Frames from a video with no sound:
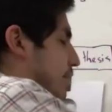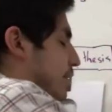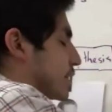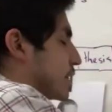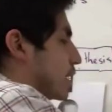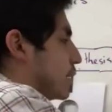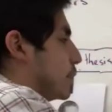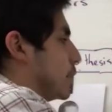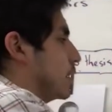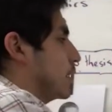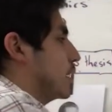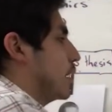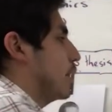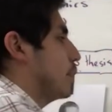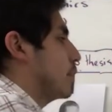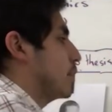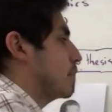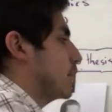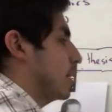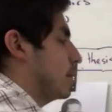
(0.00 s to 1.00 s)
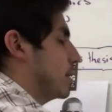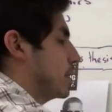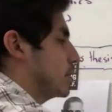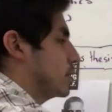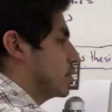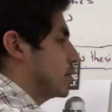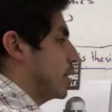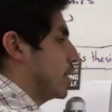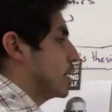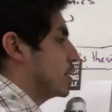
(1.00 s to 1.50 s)
is going to be the dominant
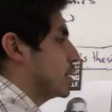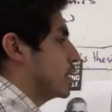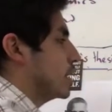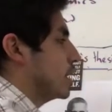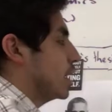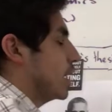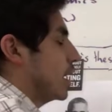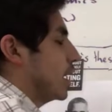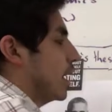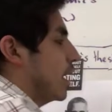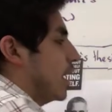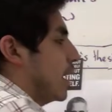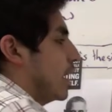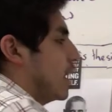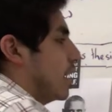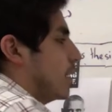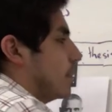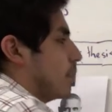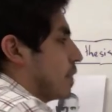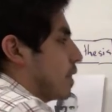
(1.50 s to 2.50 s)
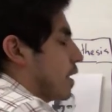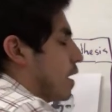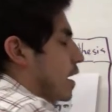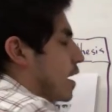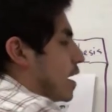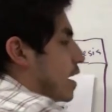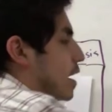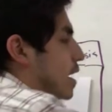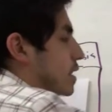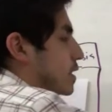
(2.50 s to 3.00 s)
strategy.
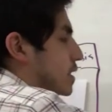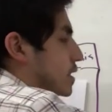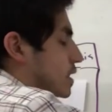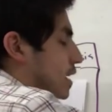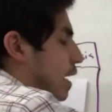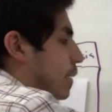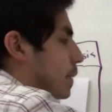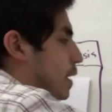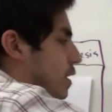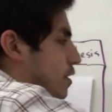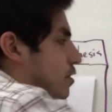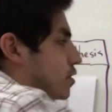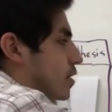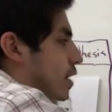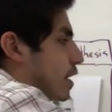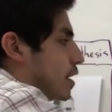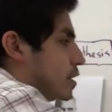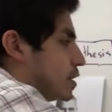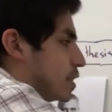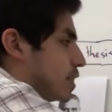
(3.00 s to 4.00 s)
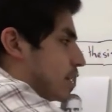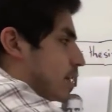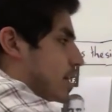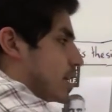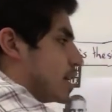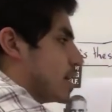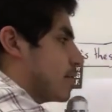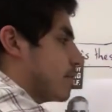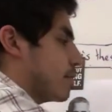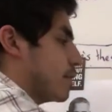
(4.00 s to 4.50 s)
It's a dominant strategy
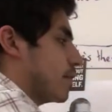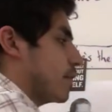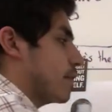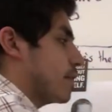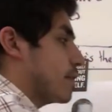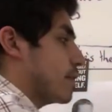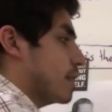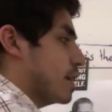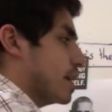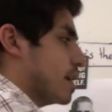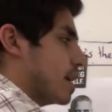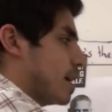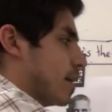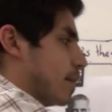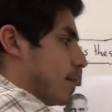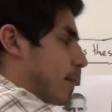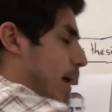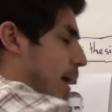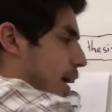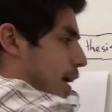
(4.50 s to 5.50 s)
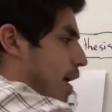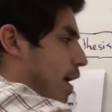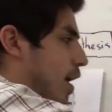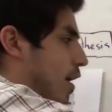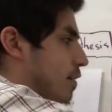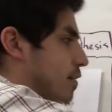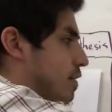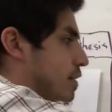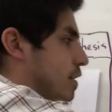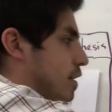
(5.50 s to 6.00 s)
if the
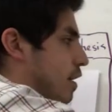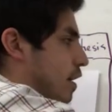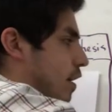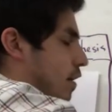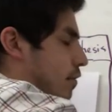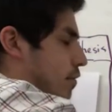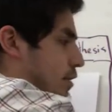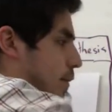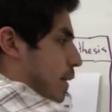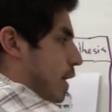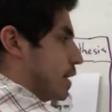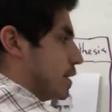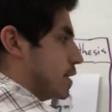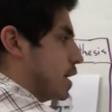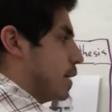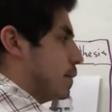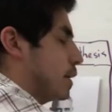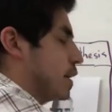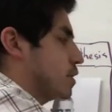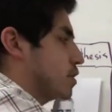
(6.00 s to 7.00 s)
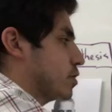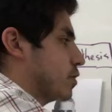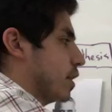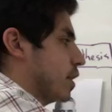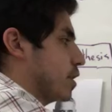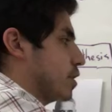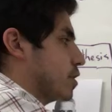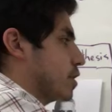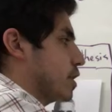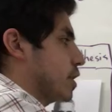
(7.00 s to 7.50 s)
payoffs from that dominant
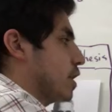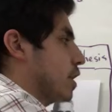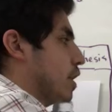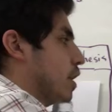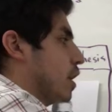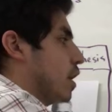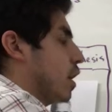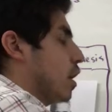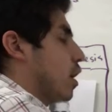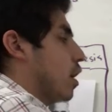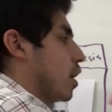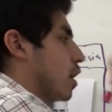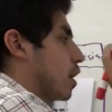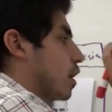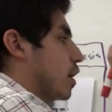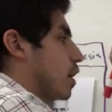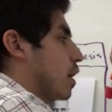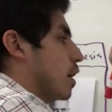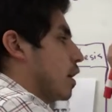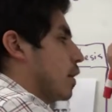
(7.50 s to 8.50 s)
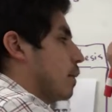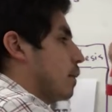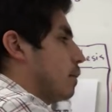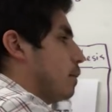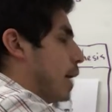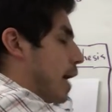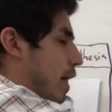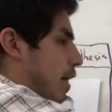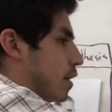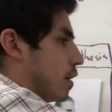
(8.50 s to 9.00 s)
strategy are
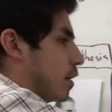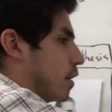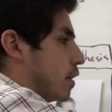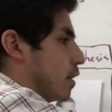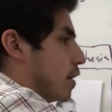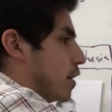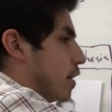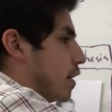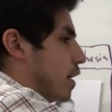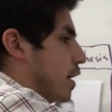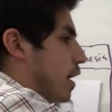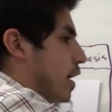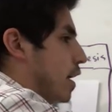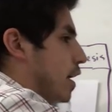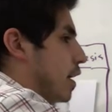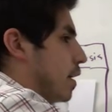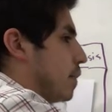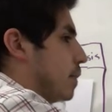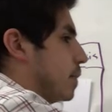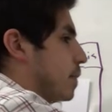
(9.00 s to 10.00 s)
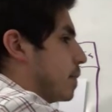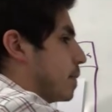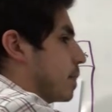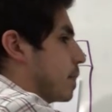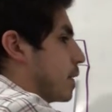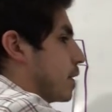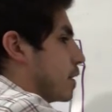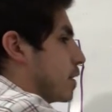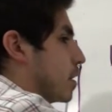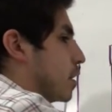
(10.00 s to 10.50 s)
better,
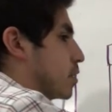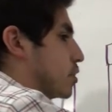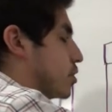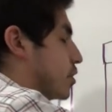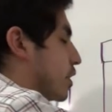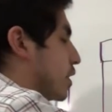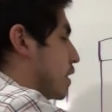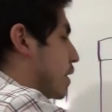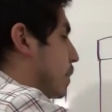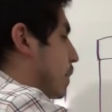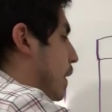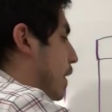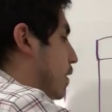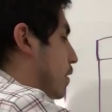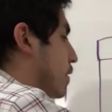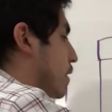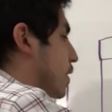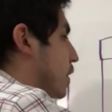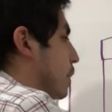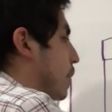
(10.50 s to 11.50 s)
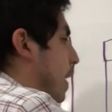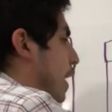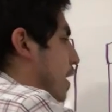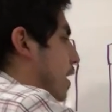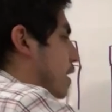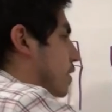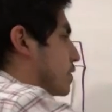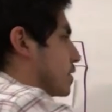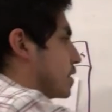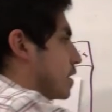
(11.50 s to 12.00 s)
are strictly better than the
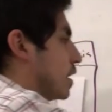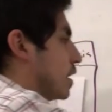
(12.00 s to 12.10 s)
payoffs